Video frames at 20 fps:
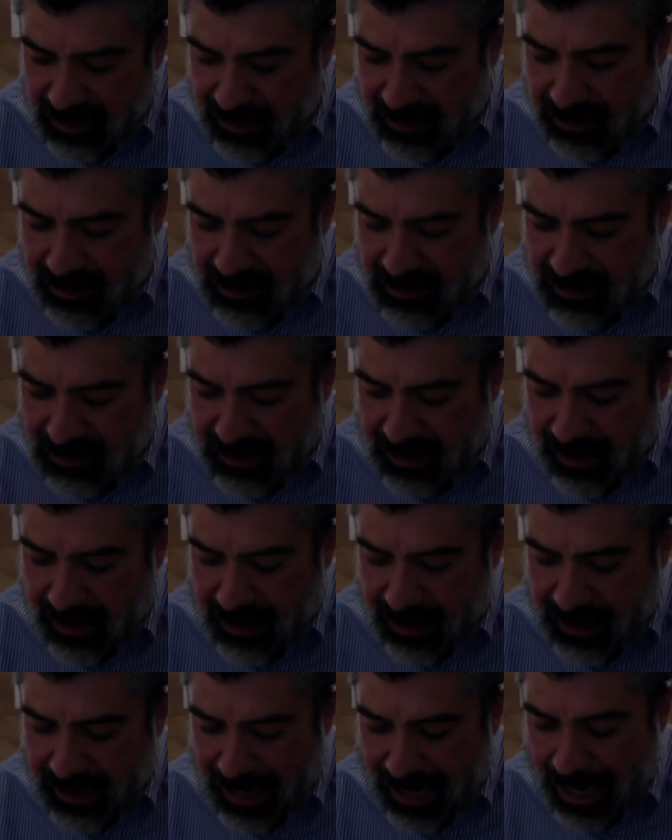E
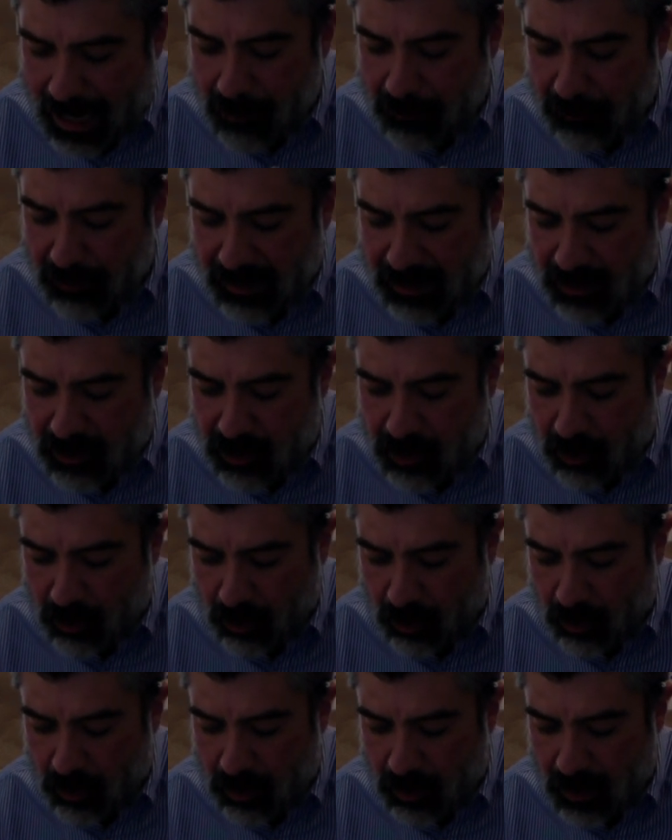saying
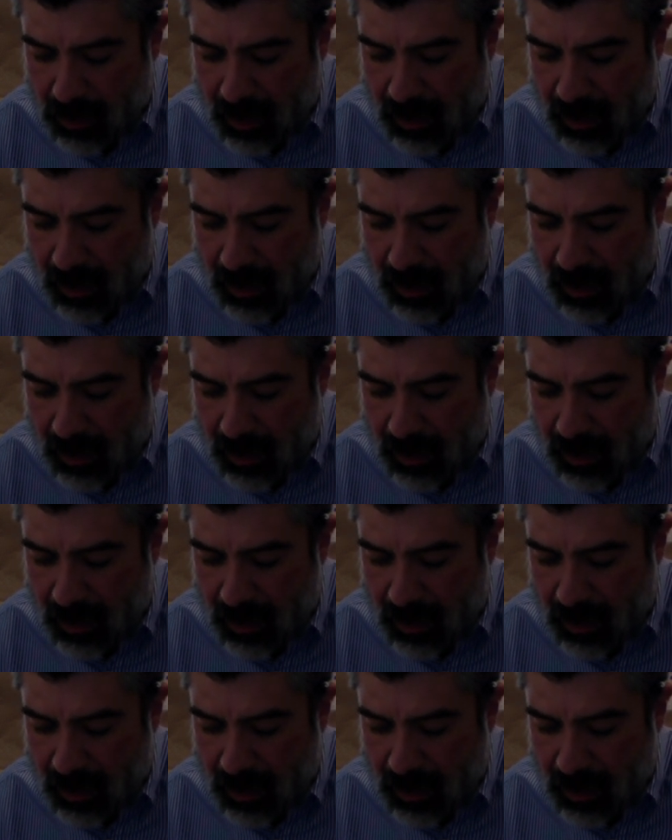epidural.